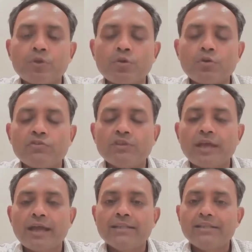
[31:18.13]
because
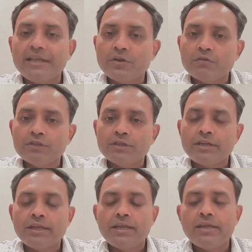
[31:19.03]
at the end of
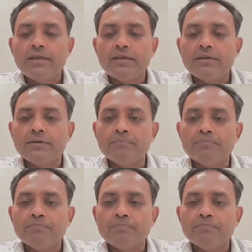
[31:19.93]
the day,